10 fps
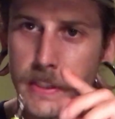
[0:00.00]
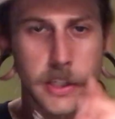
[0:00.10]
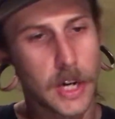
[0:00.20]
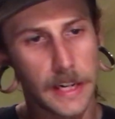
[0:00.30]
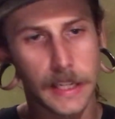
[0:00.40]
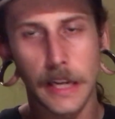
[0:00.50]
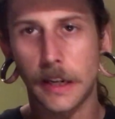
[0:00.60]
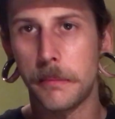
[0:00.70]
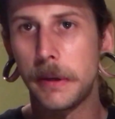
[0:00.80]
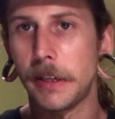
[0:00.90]
to try to kick
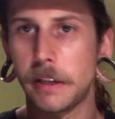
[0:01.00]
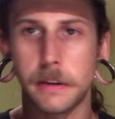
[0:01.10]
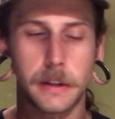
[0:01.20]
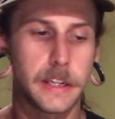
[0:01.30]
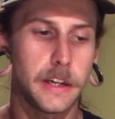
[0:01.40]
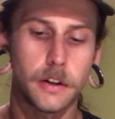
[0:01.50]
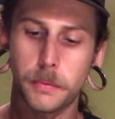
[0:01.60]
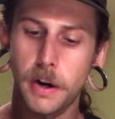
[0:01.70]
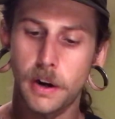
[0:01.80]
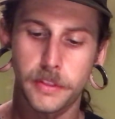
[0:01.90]
them into the gear
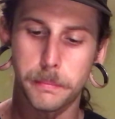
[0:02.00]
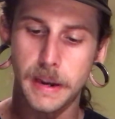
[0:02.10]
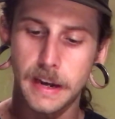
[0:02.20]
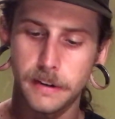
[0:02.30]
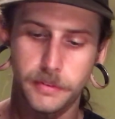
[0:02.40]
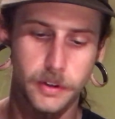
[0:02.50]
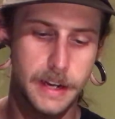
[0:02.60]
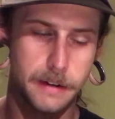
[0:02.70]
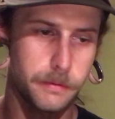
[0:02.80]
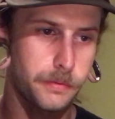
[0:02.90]
right off the bat if they're
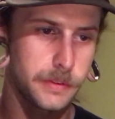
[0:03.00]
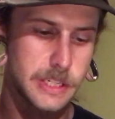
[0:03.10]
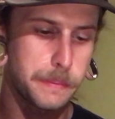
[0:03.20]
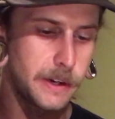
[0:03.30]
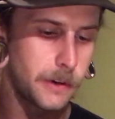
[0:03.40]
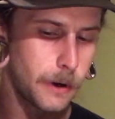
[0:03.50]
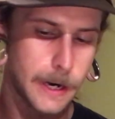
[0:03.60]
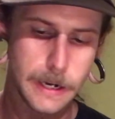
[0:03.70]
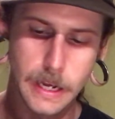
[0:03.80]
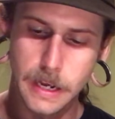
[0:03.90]
not spinning
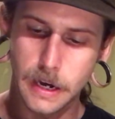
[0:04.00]
right.